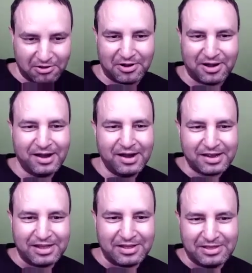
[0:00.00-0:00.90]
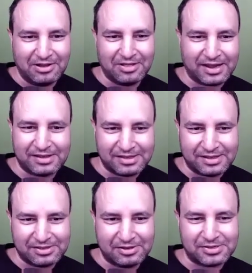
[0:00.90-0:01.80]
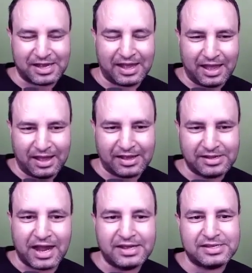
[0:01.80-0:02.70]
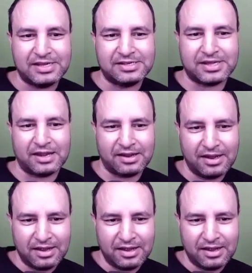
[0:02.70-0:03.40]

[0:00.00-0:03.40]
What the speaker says: or you know, like those anxieties that